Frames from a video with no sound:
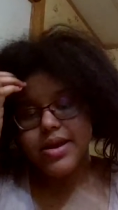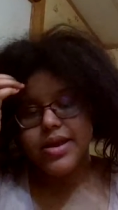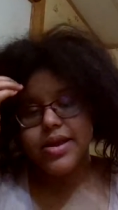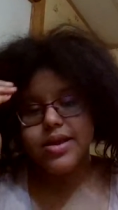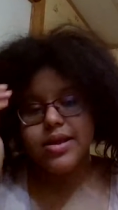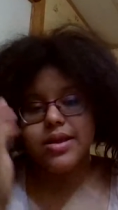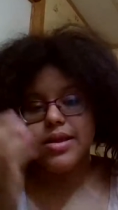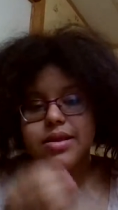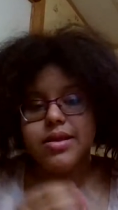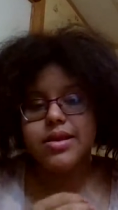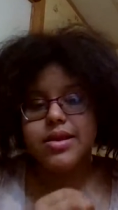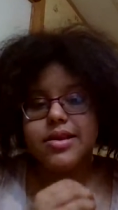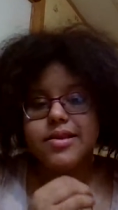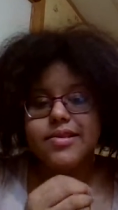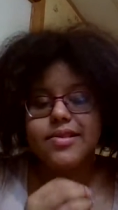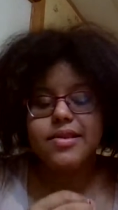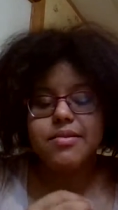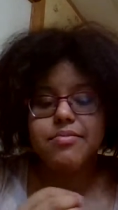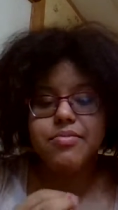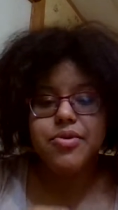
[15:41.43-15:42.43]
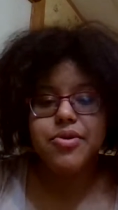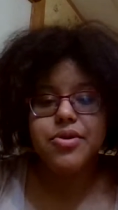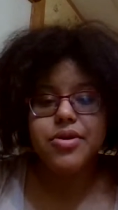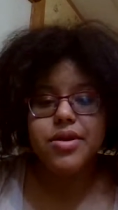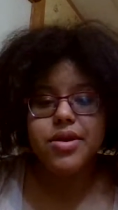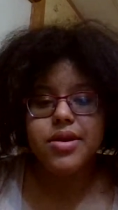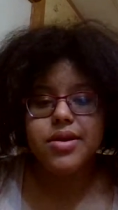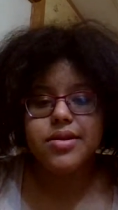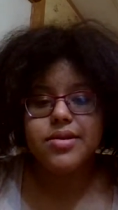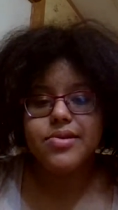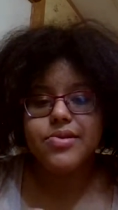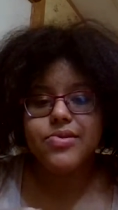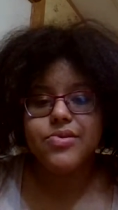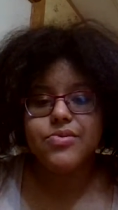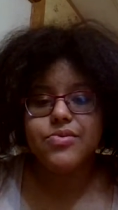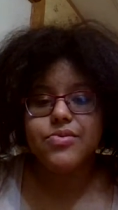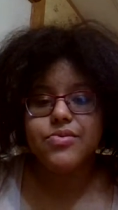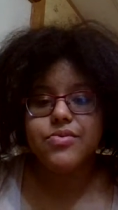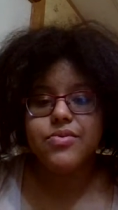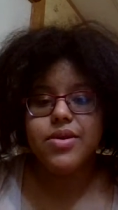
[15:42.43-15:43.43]
that it's important
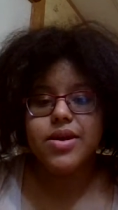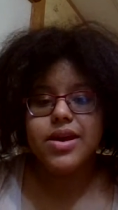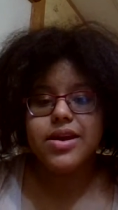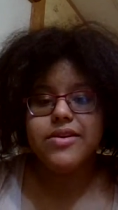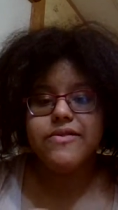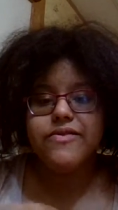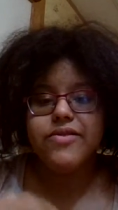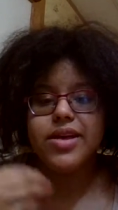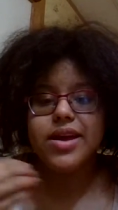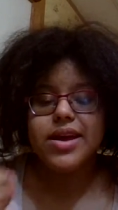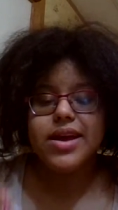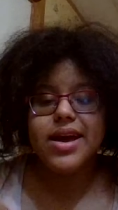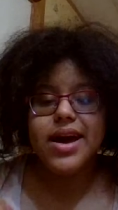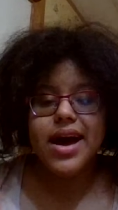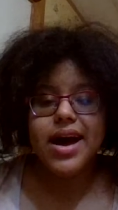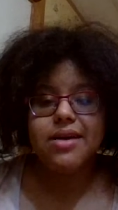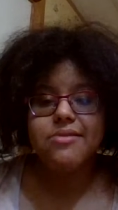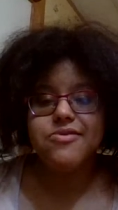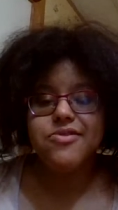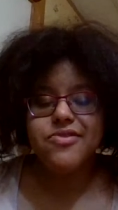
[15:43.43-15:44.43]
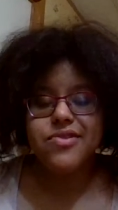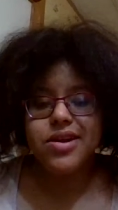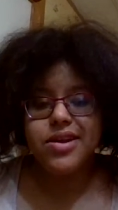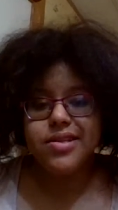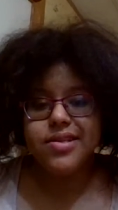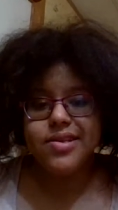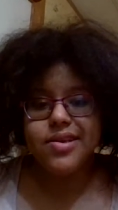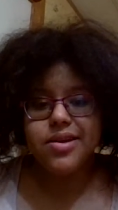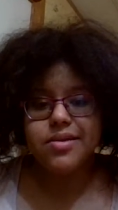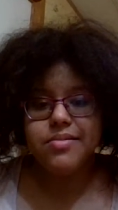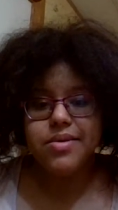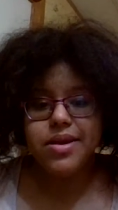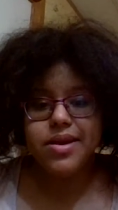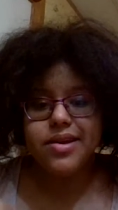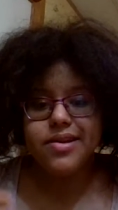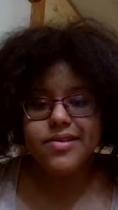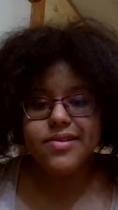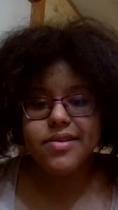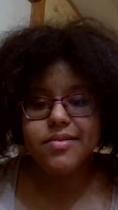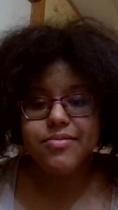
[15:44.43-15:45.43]
to I feel like God was trying to tell me that
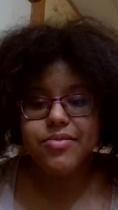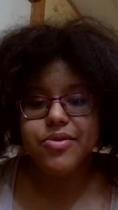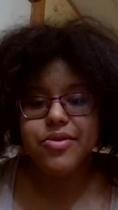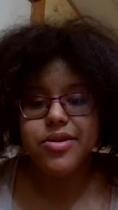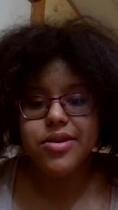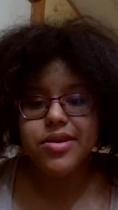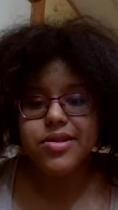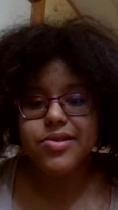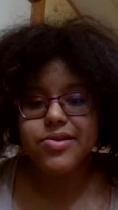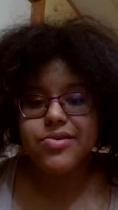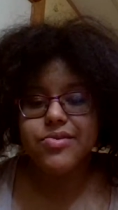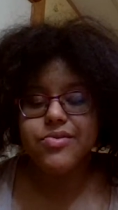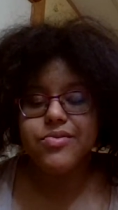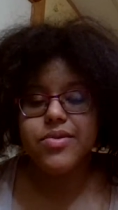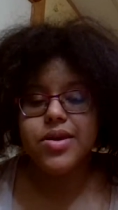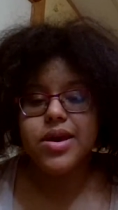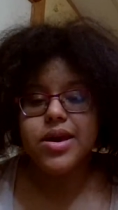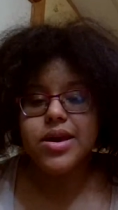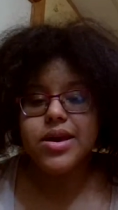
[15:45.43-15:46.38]
it's important to